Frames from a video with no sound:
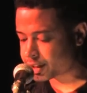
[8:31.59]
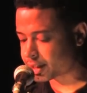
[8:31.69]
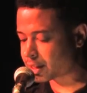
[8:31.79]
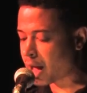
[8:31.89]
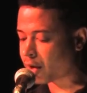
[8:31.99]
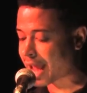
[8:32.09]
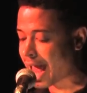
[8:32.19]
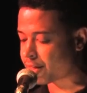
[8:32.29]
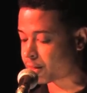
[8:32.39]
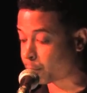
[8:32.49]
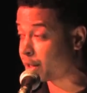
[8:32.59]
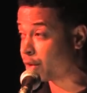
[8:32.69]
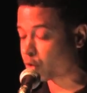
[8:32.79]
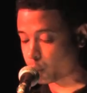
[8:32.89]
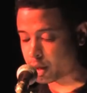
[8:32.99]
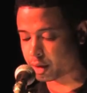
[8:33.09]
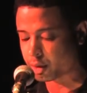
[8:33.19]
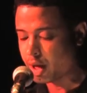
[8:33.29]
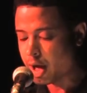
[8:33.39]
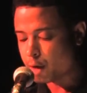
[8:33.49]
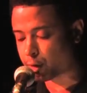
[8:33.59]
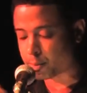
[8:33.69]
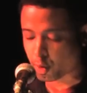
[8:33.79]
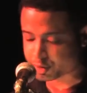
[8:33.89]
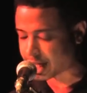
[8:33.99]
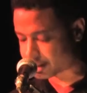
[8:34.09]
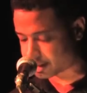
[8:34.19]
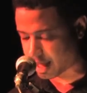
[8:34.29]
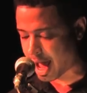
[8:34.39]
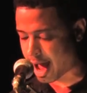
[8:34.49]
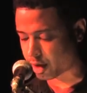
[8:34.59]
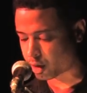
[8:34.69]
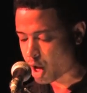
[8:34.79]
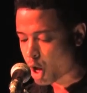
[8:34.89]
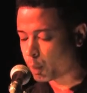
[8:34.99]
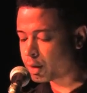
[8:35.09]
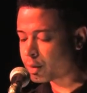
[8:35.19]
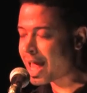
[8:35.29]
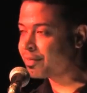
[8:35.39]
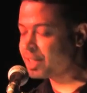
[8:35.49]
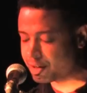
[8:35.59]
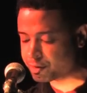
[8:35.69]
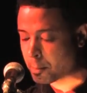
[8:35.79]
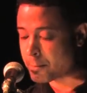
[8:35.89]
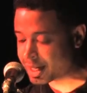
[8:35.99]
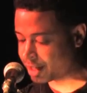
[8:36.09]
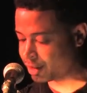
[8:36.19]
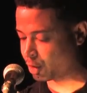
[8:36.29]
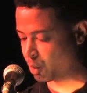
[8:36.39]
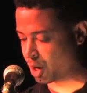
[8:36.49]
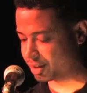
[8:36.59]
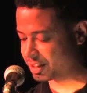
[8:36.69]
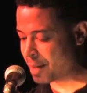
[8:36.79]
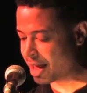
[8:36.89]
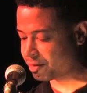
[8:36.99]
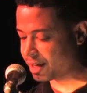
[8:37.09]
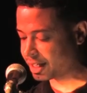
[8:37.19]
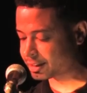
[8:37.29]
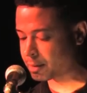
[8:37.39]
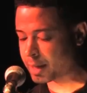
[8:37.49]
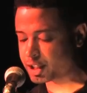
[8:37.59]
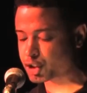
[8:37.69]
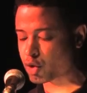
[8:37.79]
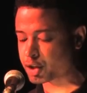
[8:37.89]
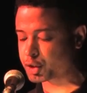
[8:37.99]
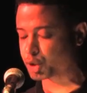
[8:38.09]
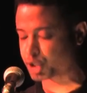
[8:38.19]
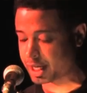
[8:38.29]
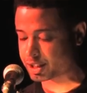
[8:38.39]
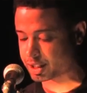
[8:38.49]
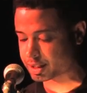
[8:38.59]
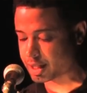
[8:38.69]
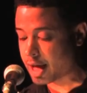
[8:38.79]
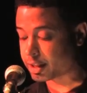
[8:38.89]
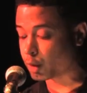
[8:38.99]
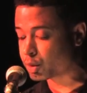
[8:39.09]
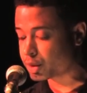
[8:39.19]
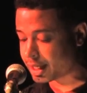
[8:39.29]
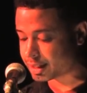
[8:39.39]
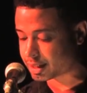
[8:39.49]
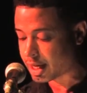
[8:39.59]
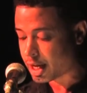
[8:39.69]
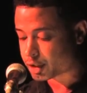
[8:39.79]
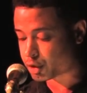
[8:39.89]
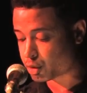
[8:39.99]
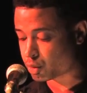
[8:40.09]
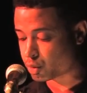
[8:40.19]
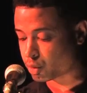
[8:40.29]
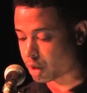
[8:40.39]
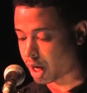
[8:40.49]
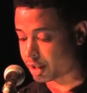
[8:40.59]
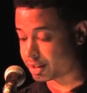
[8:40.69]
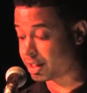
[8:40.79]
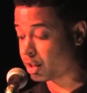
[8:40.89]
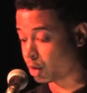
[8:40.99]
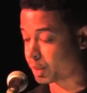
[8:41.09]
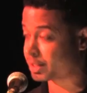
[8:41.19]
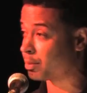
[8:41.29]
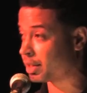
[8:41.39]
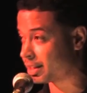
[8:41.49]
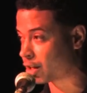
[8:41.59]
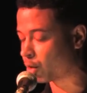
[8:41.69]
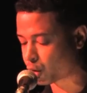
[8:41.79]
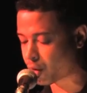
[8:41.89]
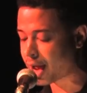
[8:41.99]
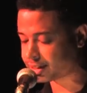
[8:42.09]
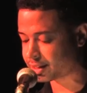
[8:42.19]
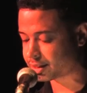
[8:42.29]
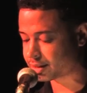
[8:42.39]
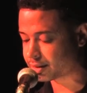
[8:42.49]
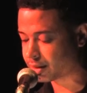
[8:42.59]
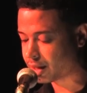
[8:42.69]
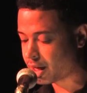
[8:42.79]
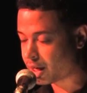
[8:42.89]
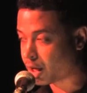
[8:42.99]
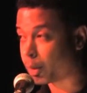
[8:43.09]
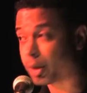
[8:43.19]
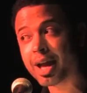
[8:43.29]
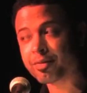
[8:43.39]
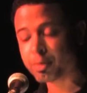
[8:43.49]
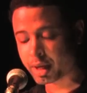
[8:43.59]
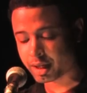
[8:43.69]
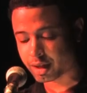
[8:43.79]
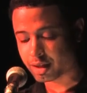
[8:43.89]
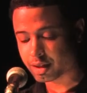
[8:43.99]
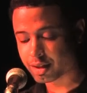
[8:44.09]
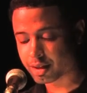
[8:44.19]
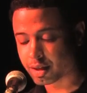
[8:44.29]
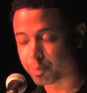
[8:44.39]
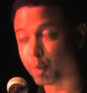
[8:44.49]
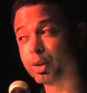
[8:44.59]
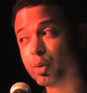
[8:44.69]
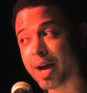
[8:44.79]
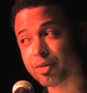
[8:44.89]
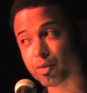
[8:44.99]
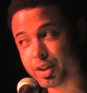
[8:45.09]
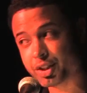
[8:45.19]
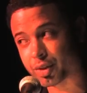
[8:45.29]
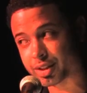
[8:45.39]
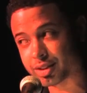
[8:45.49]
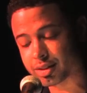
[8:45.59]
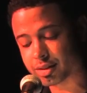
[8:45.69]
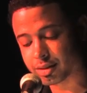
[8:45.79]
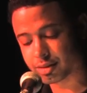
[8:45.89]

somehow gather the political will from both sides of the aisle, we don't have enough money in the world to manifest the many structural changes that we'll need to deal with some of these global crises. We don't have the money, but we do have the resources.